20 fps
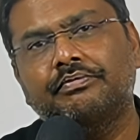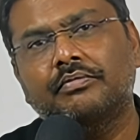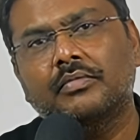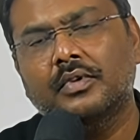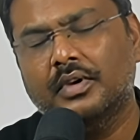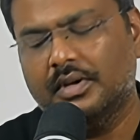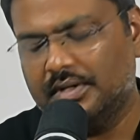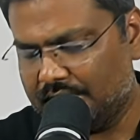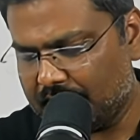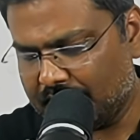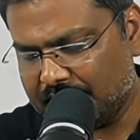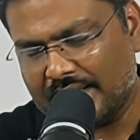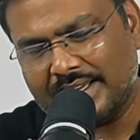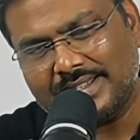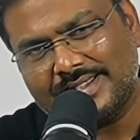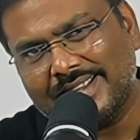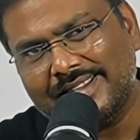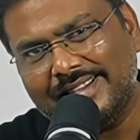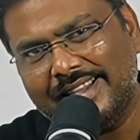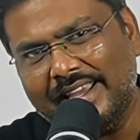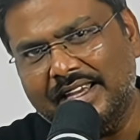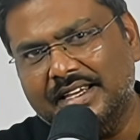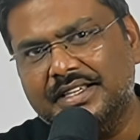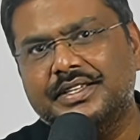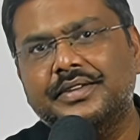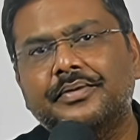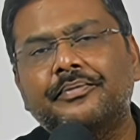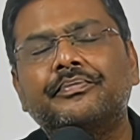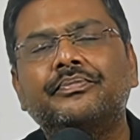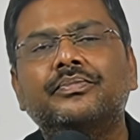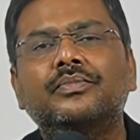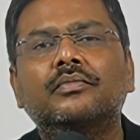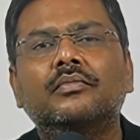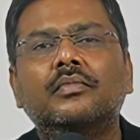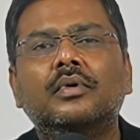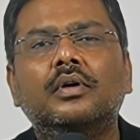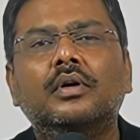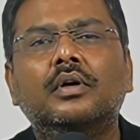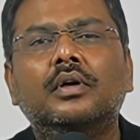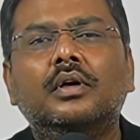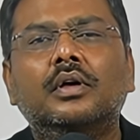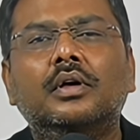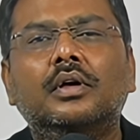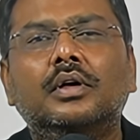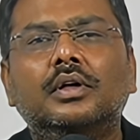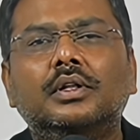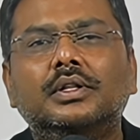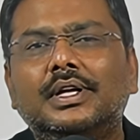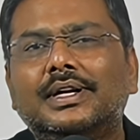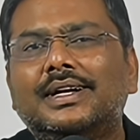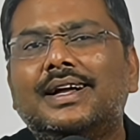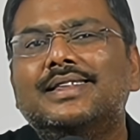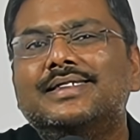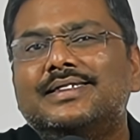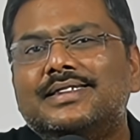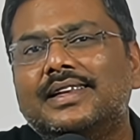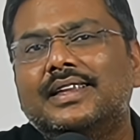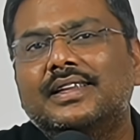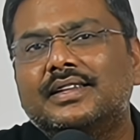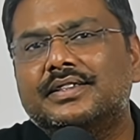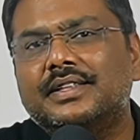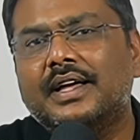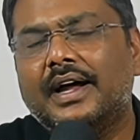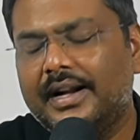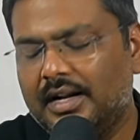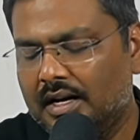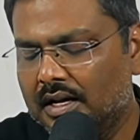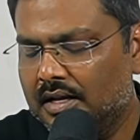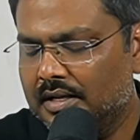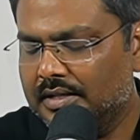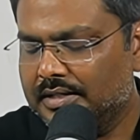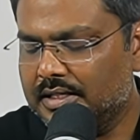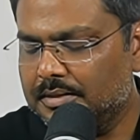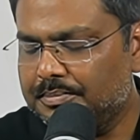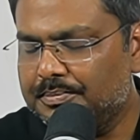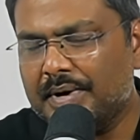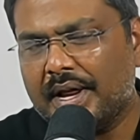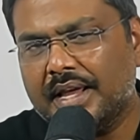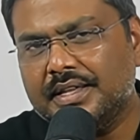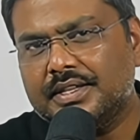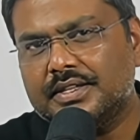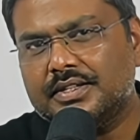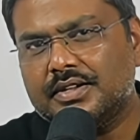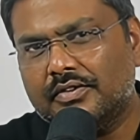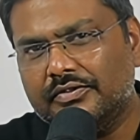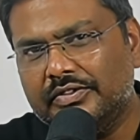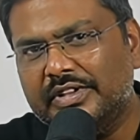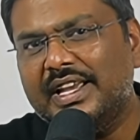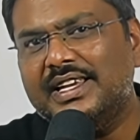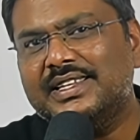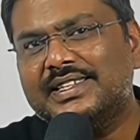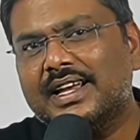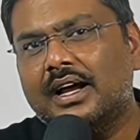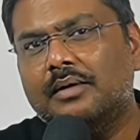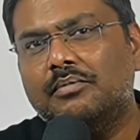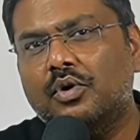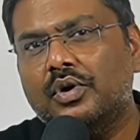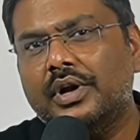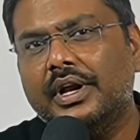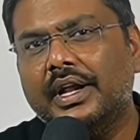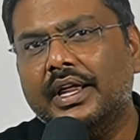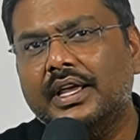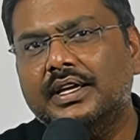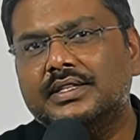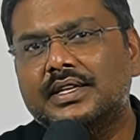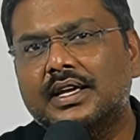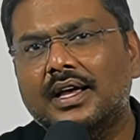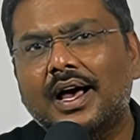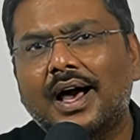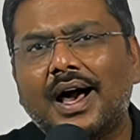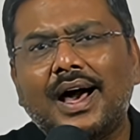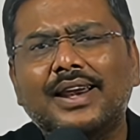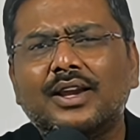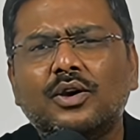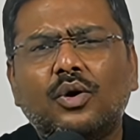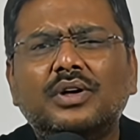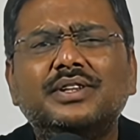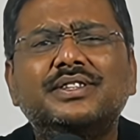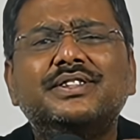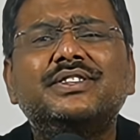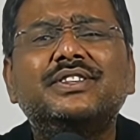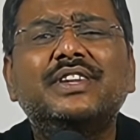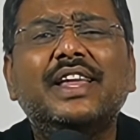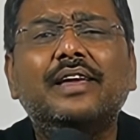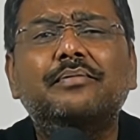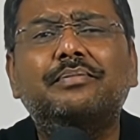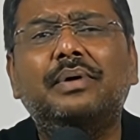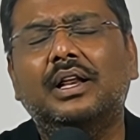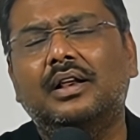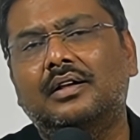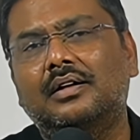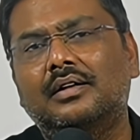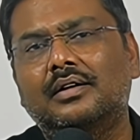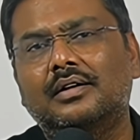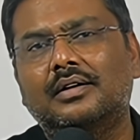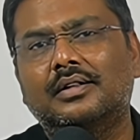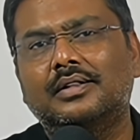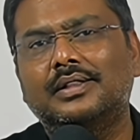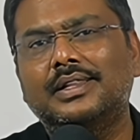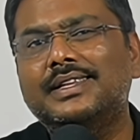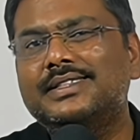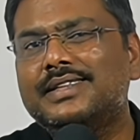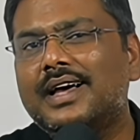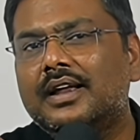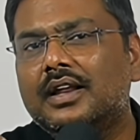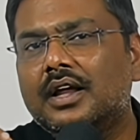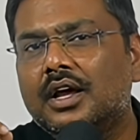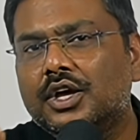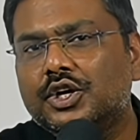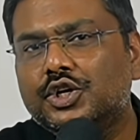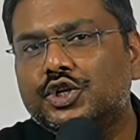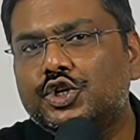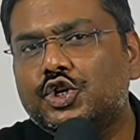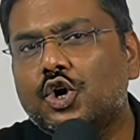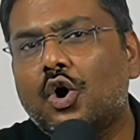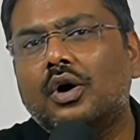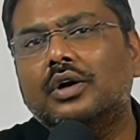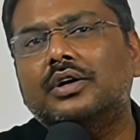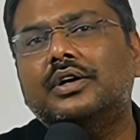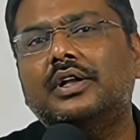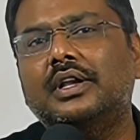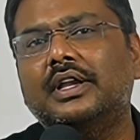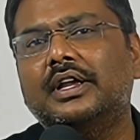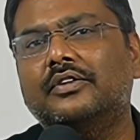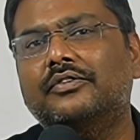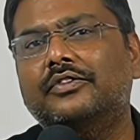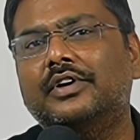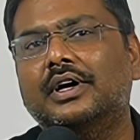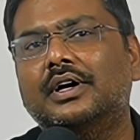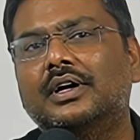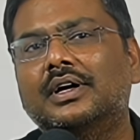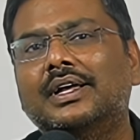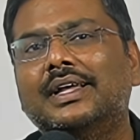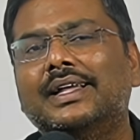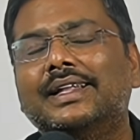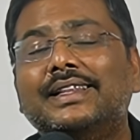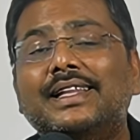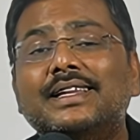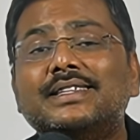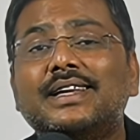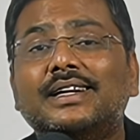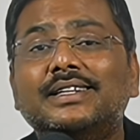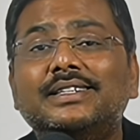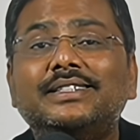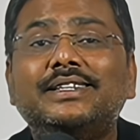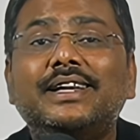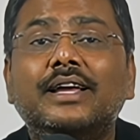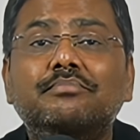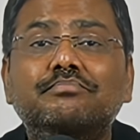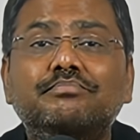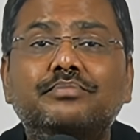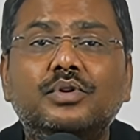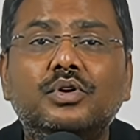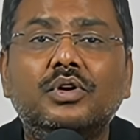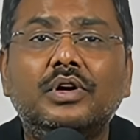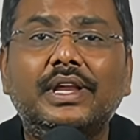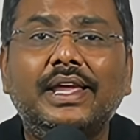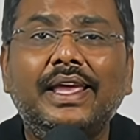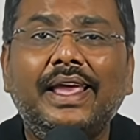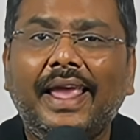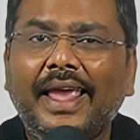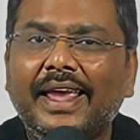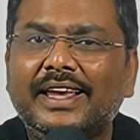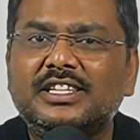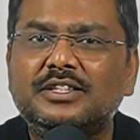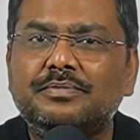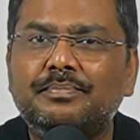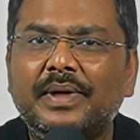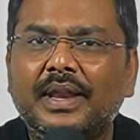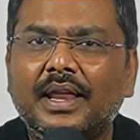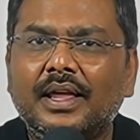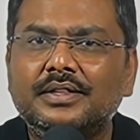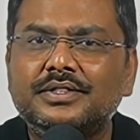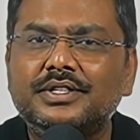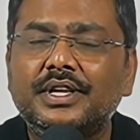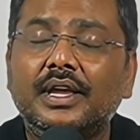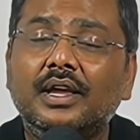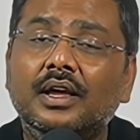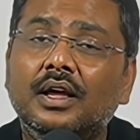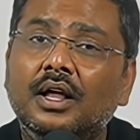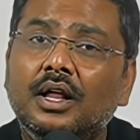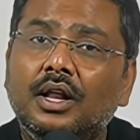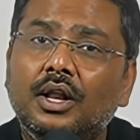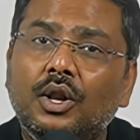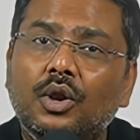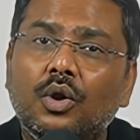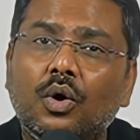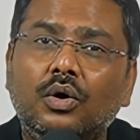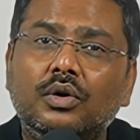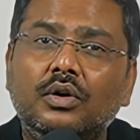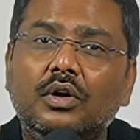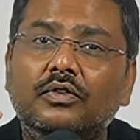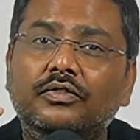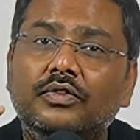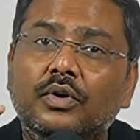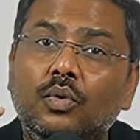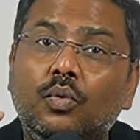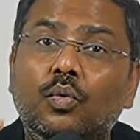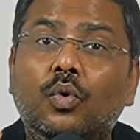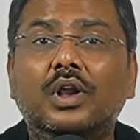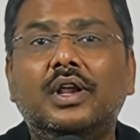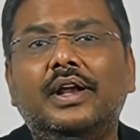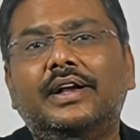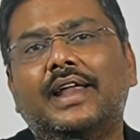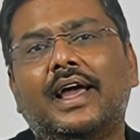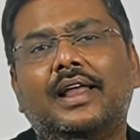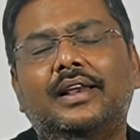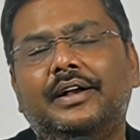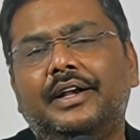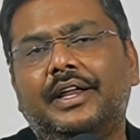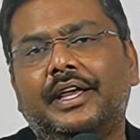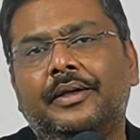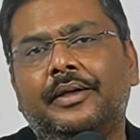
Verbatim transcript: such as these. The concern is that the prices of these commodities are not stable. These are short-lived. These are temporary, experiencing lot of volatility.